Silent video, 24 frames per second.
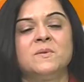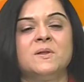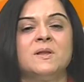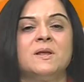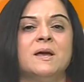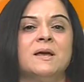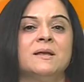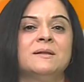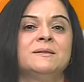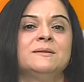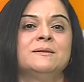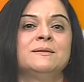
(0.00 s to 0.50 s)

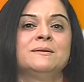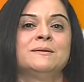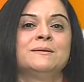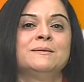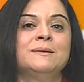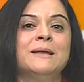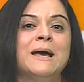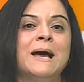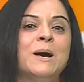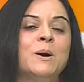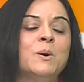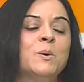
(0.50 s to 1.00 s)
And
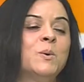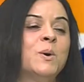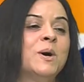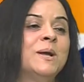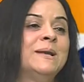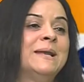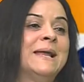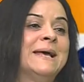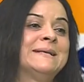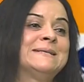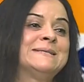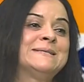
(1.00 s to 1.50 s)
now
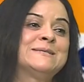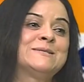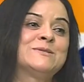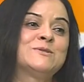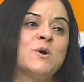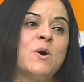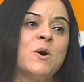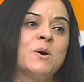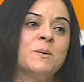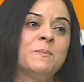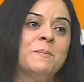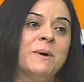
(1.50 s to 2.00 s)
let's
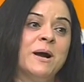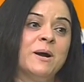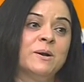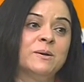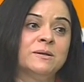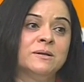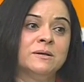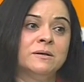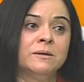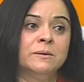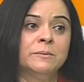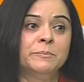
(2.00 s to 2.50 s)
talk
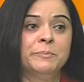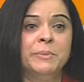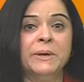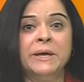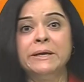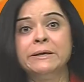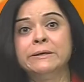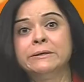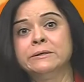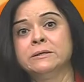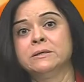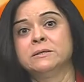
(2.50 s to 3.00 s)
about the
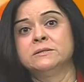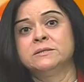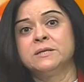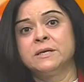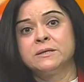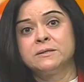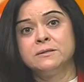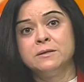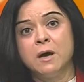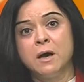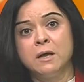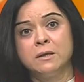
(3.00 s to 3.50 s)
big
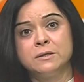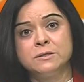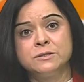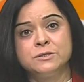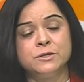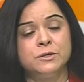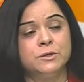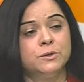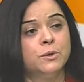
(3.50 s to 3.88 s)
technology.